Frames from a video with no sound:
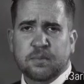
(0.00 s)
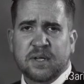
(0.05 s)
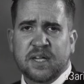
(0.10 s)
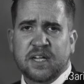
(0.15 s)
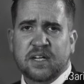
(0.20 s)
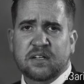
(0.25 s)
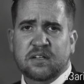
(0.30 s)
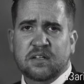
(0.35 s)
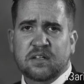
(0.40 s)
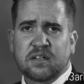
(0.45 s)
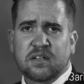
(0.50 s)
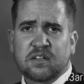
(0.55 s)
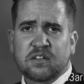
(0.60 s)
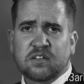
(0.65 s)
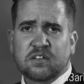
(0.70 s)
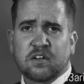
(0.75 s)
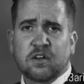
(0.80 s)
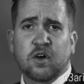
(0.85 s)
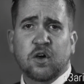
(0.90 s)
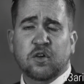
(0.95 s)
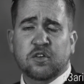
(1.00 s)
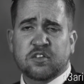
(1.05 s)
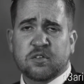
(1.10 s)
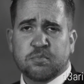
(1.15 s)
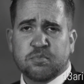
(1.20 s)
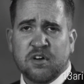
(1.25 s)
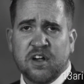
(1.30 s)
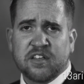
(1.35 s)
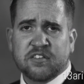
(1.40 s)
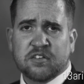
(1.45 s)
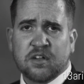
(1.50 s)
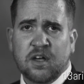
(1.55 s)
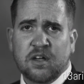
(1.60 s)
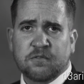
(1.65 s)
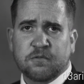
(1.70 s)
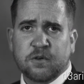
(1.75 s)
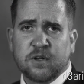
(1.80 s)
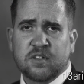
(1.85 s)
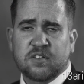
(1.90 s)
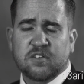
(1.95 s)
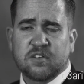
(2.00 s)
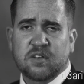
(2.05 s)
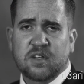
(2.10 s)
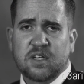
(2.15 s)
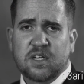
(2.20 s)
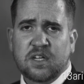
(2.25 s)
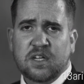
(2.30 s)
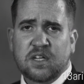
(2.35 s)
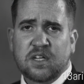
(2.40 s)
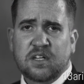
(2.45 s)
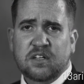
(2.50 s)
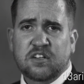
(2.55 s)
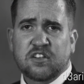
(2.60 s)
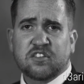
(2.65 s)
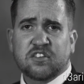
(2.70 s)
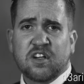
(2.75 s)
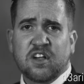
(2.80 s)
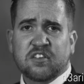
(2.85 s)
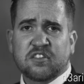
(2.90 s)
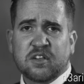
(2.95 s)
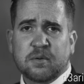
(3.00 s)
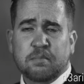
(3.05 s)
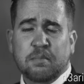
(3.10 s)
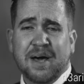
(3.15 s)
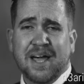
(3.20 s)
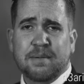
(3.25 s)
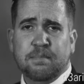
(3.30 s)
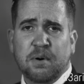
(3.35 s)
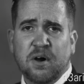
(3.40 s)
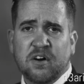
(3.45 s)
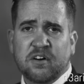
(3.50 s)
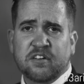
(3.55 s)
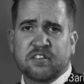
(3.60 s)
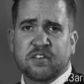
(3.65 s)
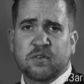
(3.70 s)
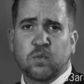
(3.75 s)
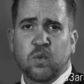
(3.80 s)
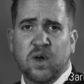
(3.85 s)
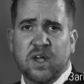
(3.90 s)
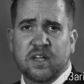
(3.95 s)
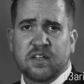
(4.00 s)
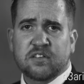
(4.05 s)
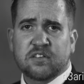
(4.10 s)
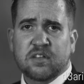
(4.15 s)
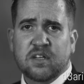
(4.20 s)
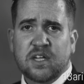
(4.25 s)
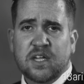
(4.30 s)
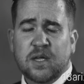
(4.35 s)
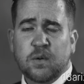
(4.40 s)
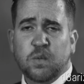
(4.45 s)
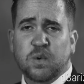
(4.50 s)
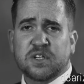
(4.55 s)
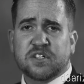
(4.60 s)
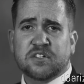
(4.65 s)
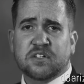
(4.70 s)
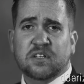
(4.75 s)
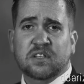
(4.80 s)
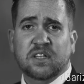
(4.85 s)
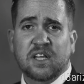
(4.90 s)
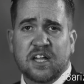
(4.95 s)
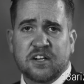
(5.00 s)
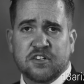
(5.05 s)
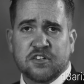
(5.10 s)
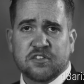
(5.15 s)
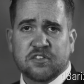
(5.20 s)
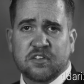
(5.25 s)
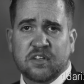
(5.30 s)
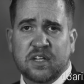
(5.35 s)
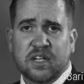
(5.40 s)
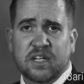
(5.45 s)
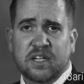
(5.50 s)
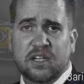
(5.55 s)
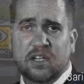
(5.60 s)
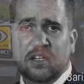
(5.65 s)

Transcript: bed to host a press conference discussing bipartisan ways in which to legislate